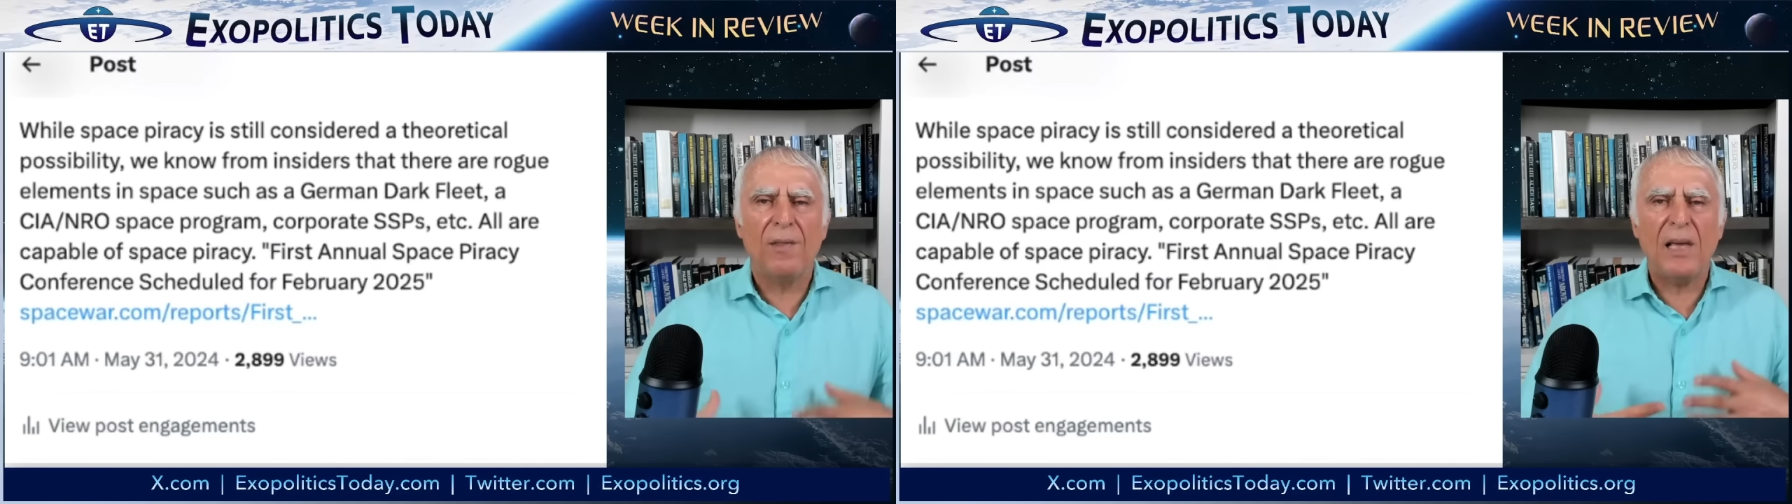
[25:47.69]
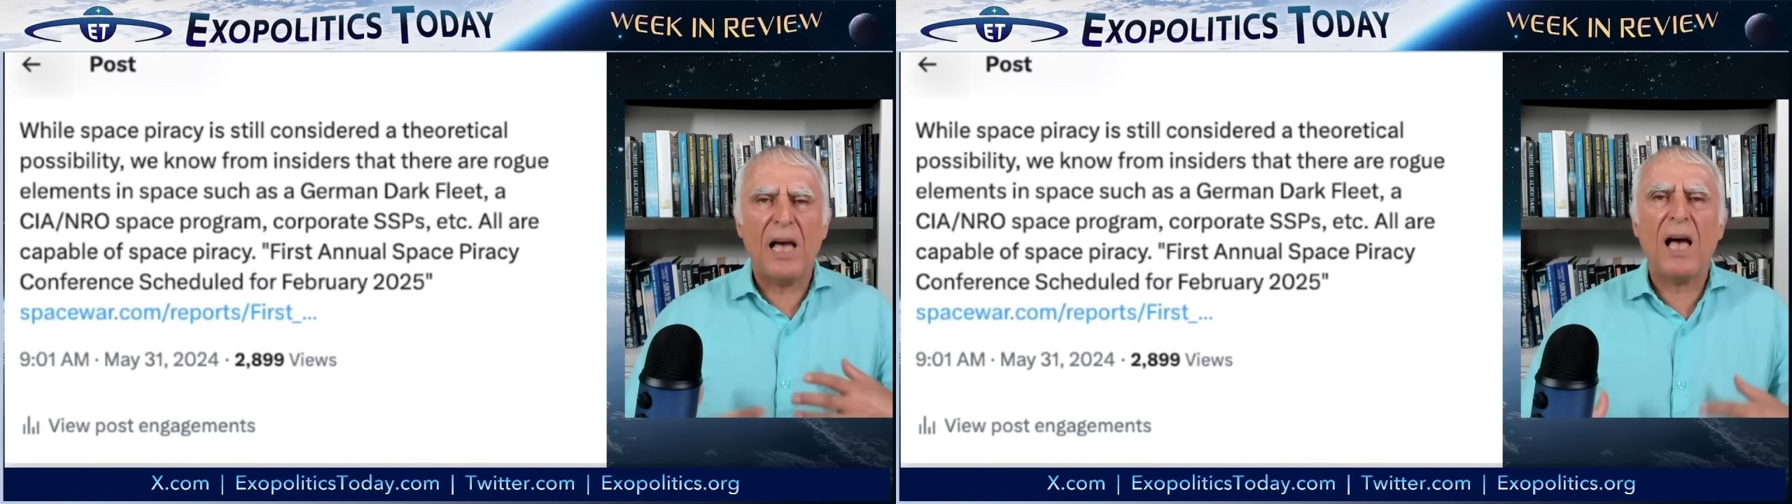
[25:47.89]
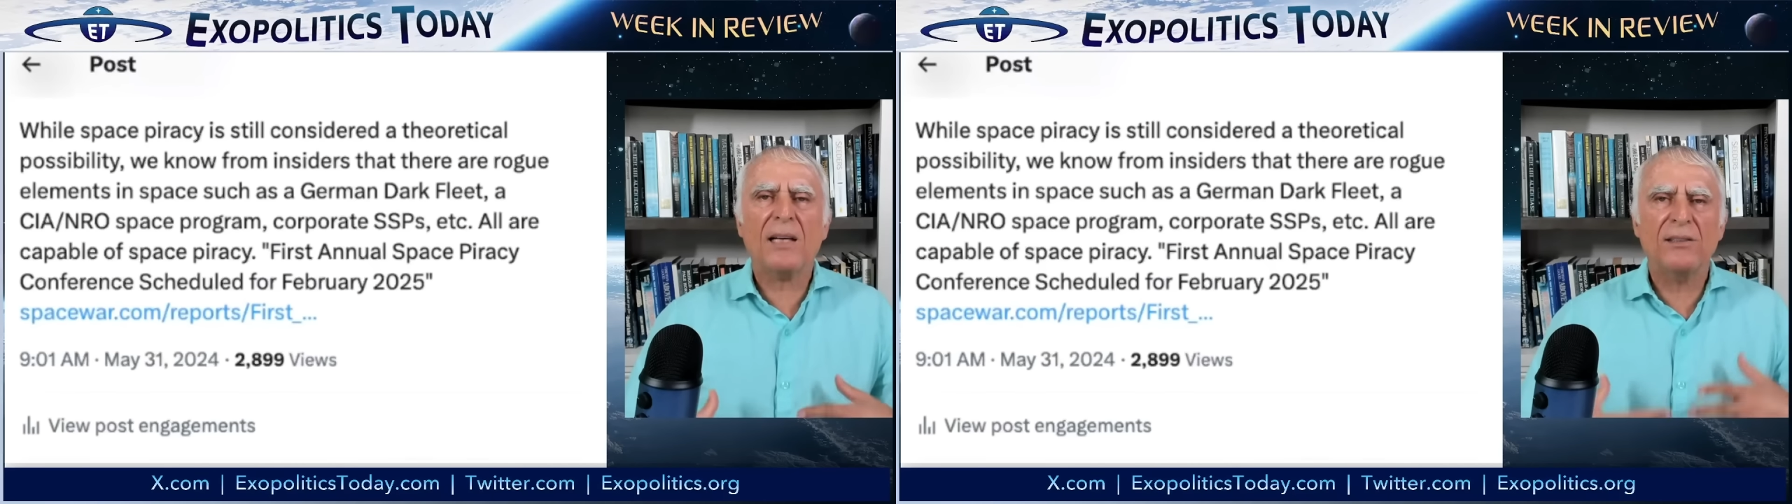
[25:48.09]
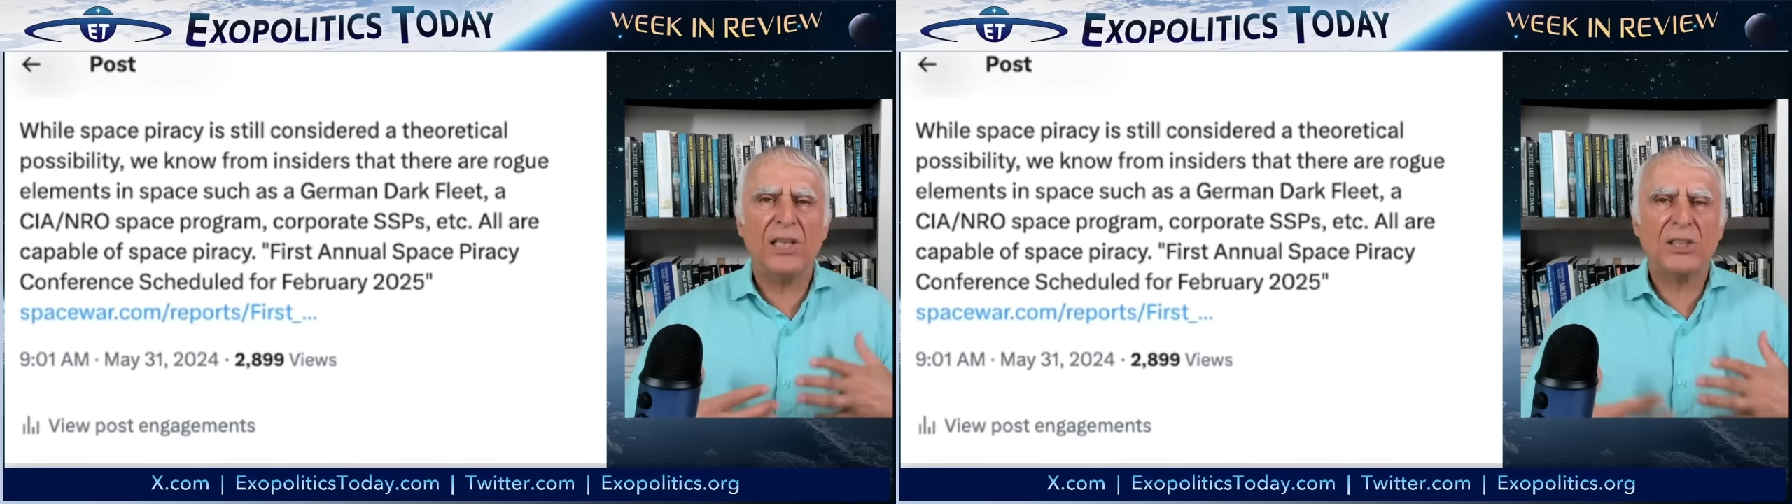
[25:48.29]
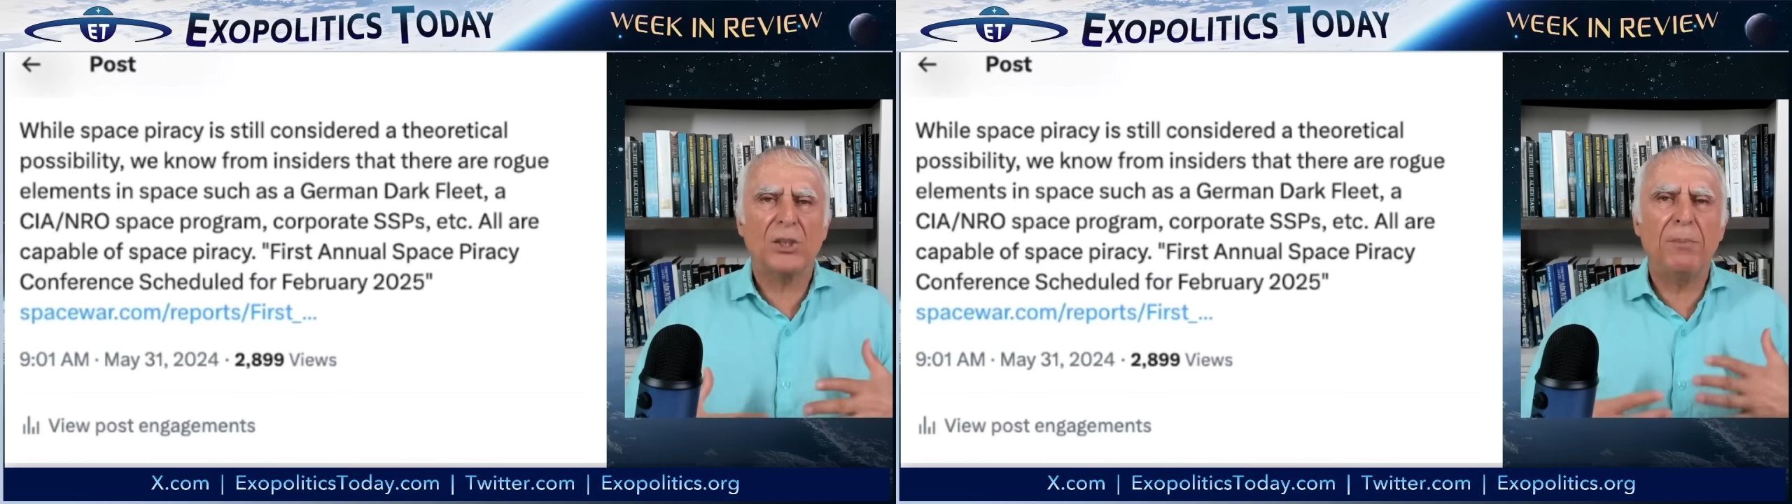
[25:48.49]
the
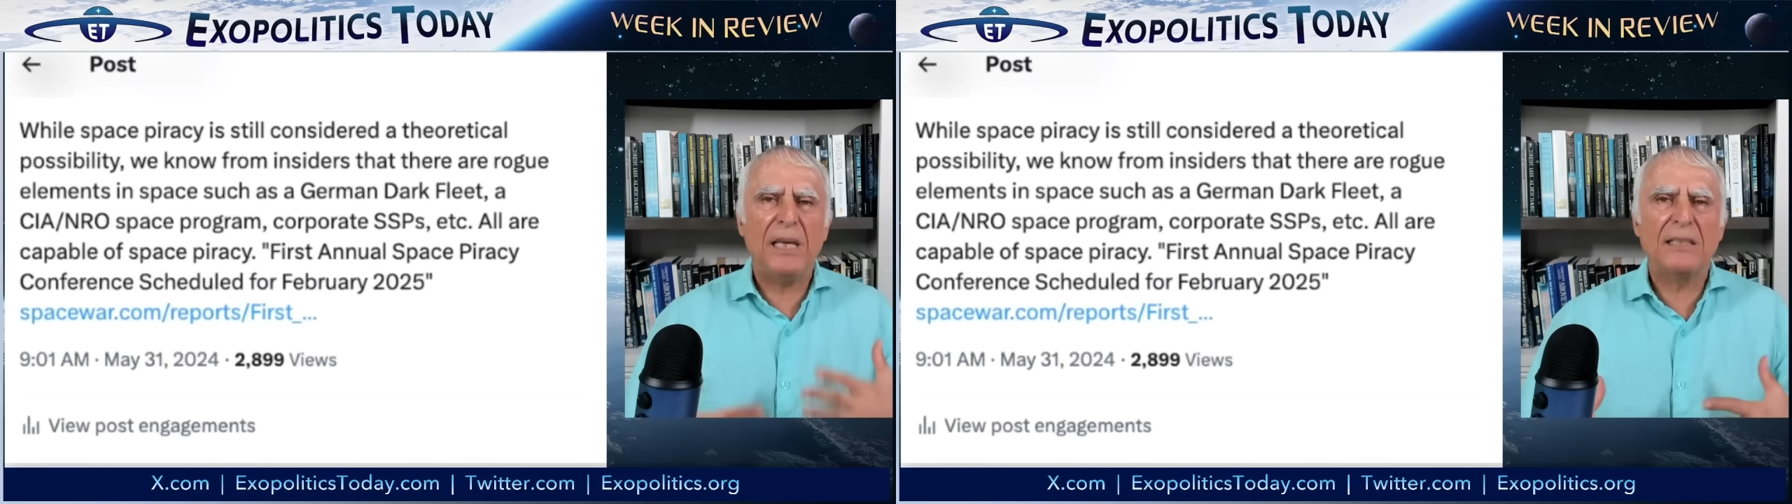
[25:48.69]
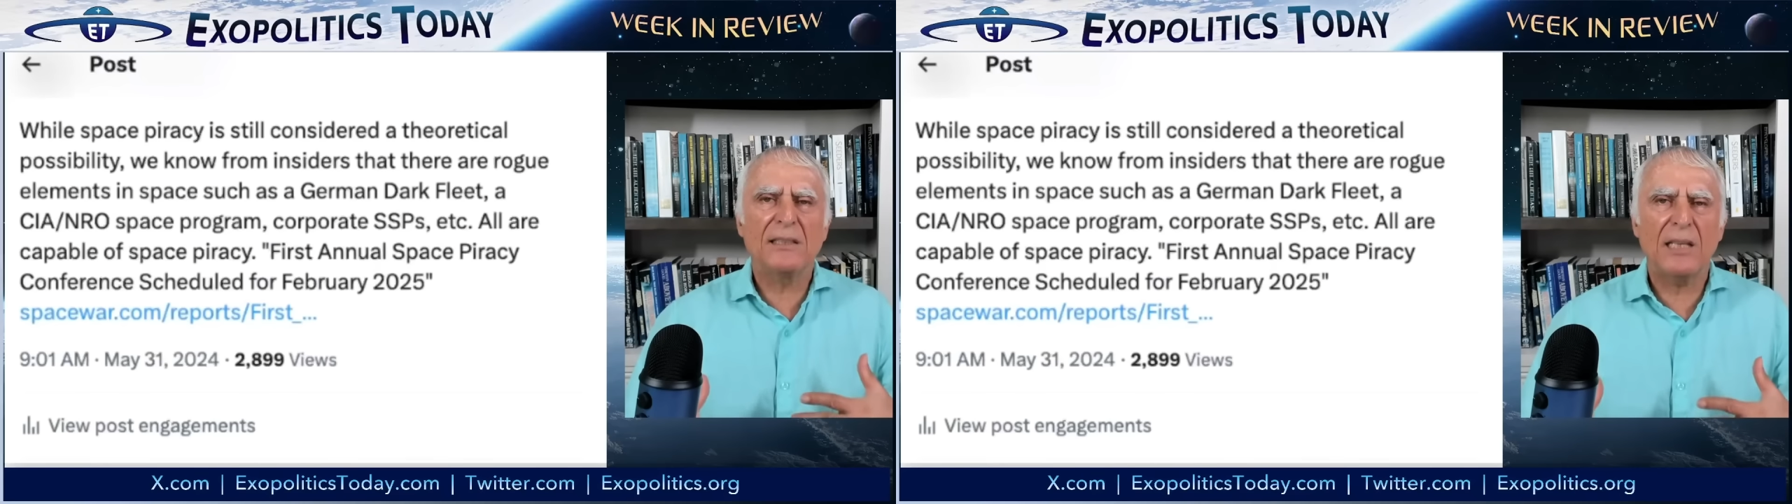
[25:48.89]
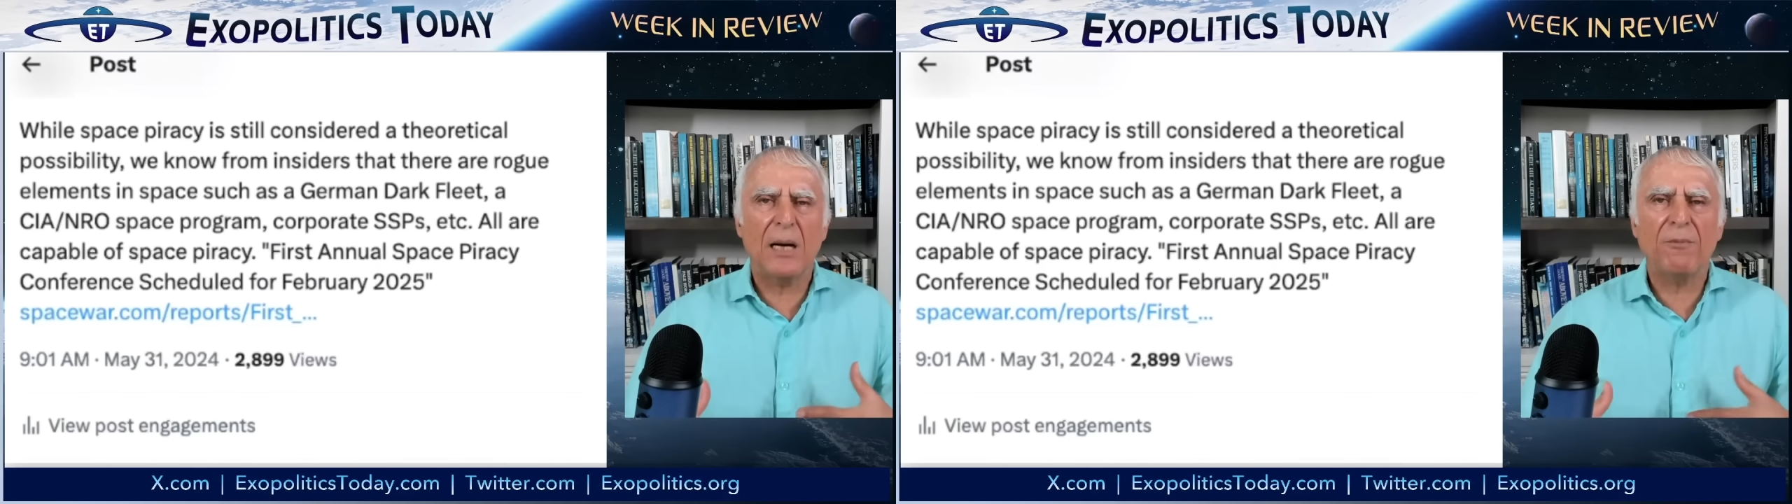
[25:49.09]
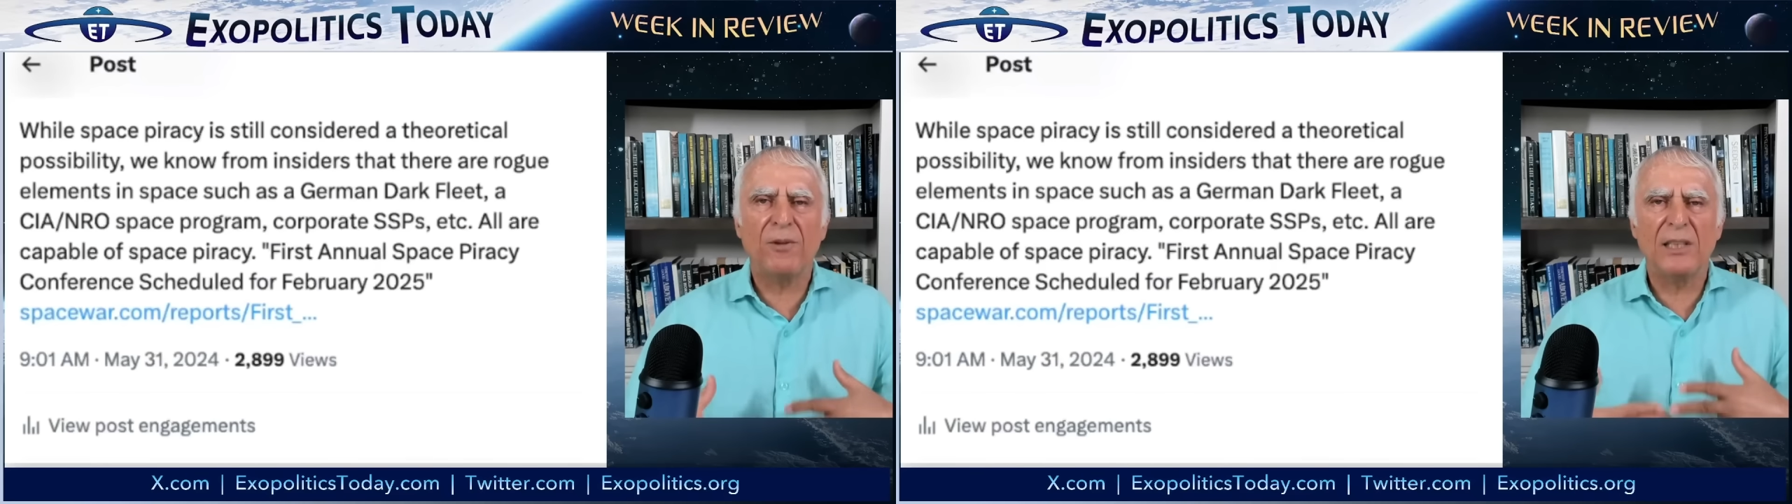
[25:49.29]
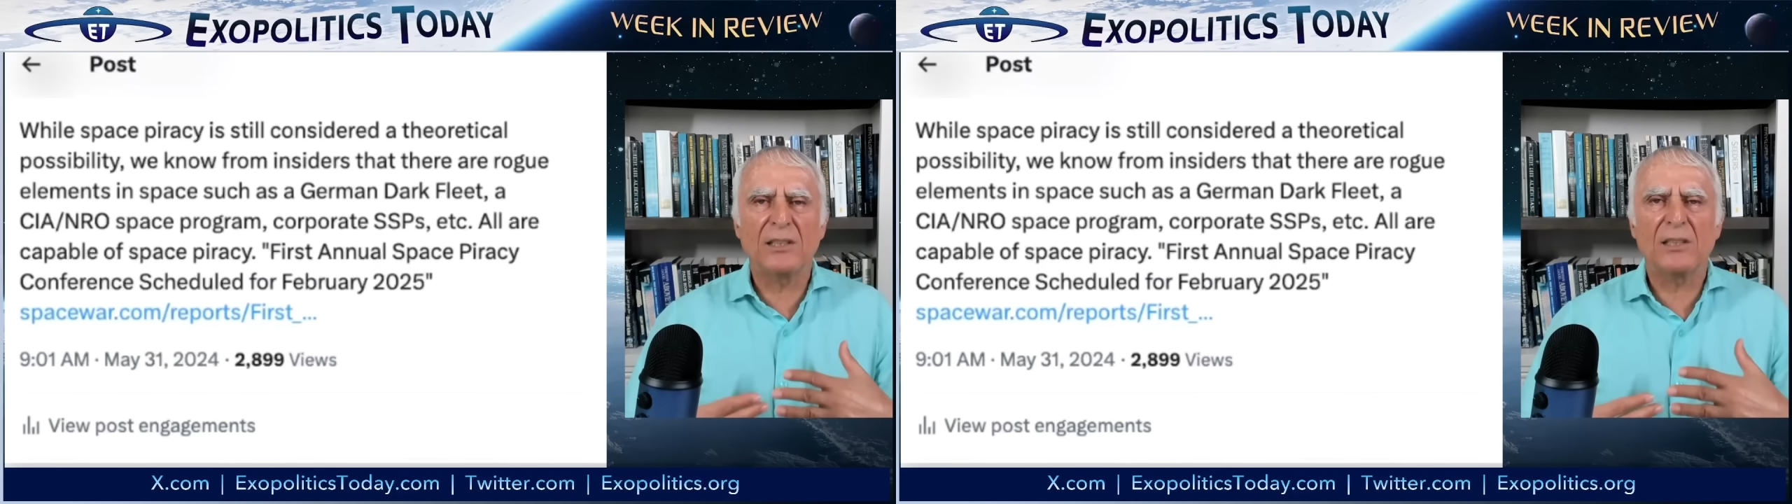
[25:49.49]
architecture being set up
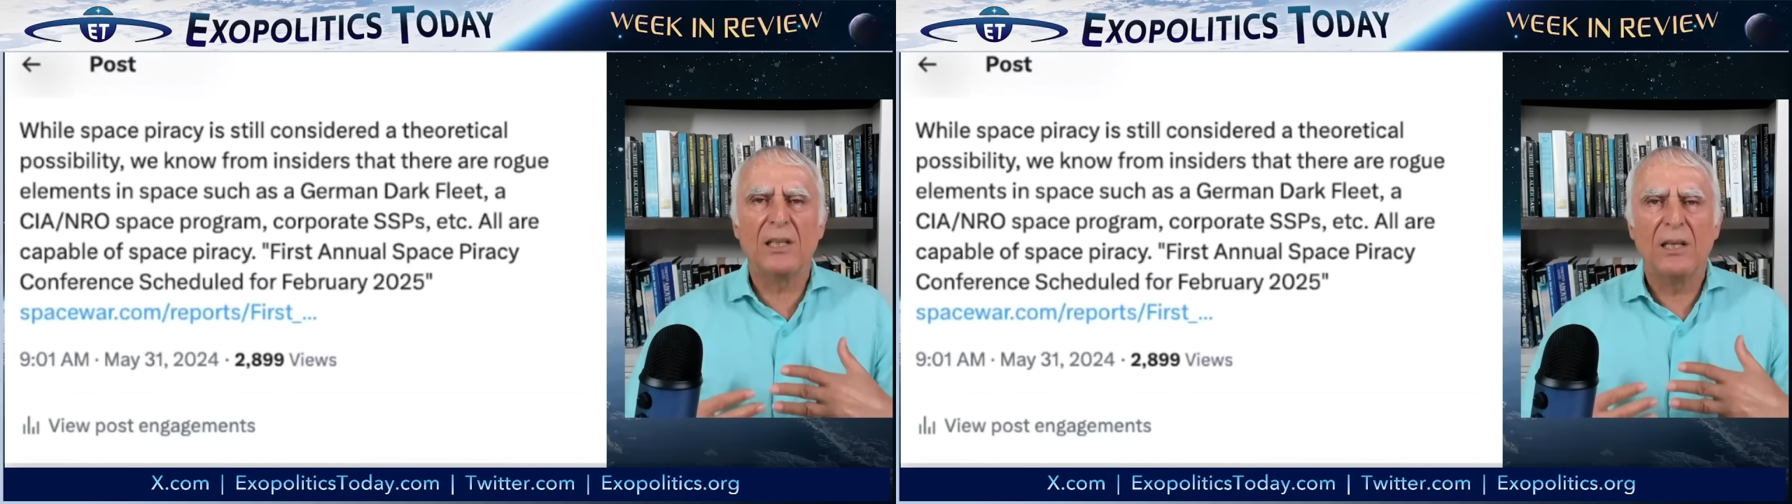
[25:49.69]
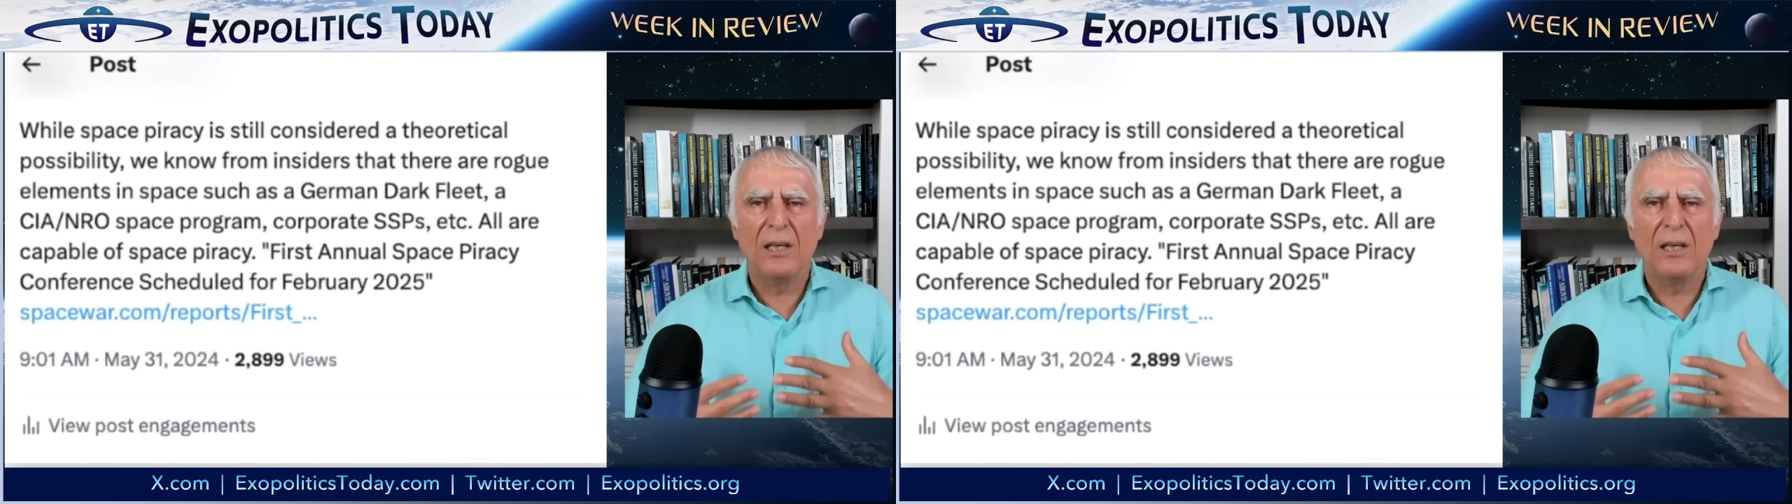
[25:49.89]
for this